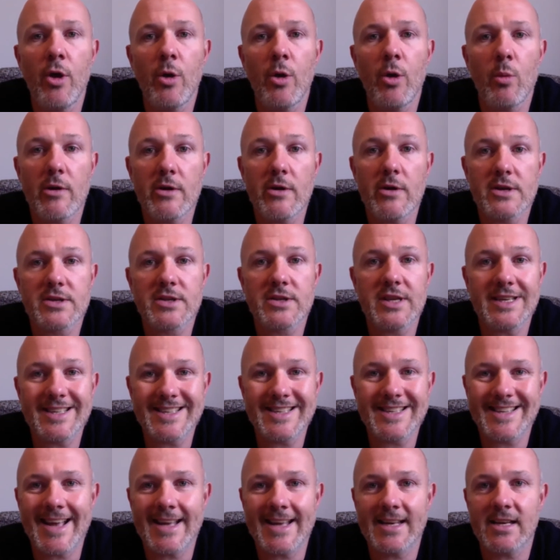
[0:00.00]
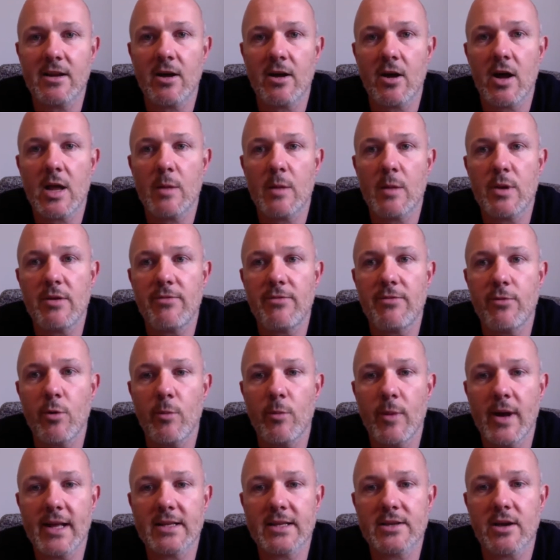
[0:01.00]
whereas the standard IAB
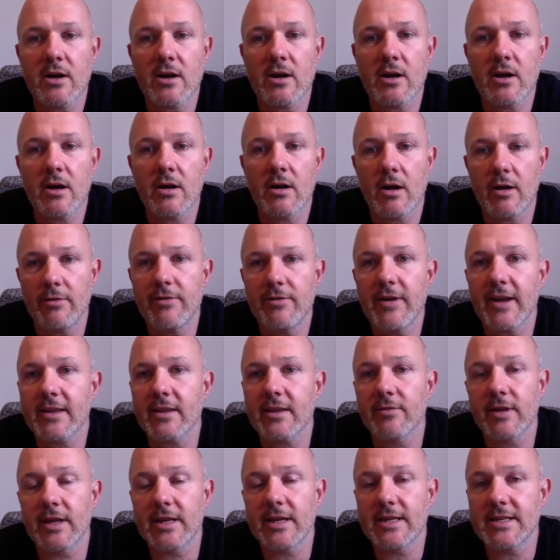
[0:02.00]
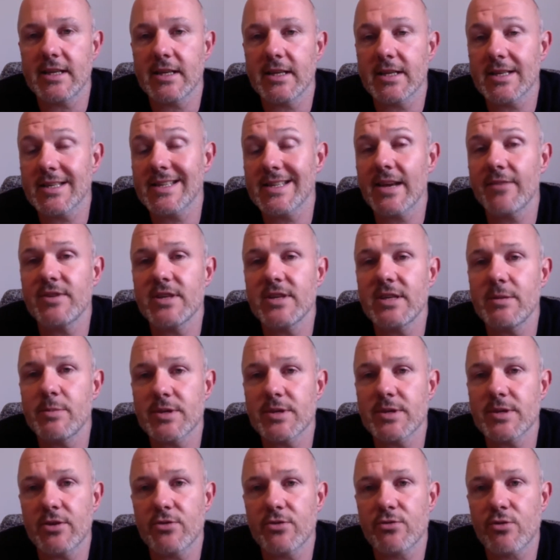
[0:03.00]
formats are effectively seeing a
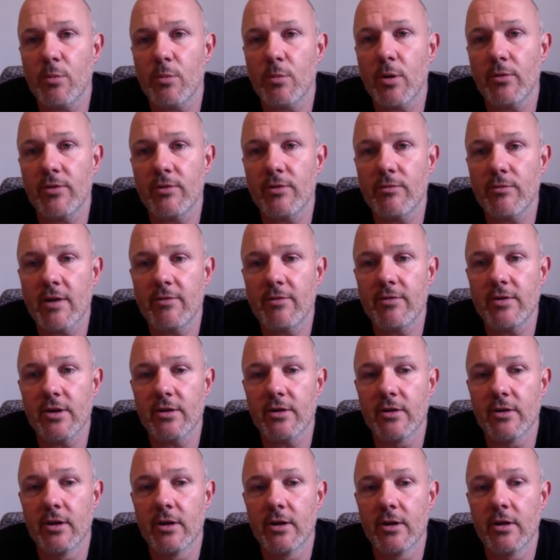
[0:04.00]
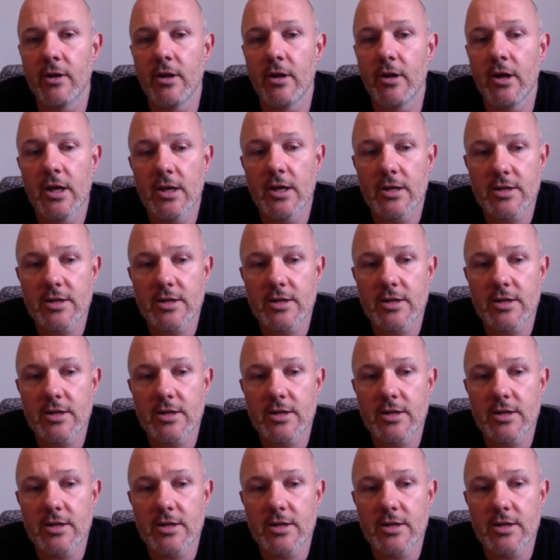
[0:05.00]
70% drop off in revenue. Okay.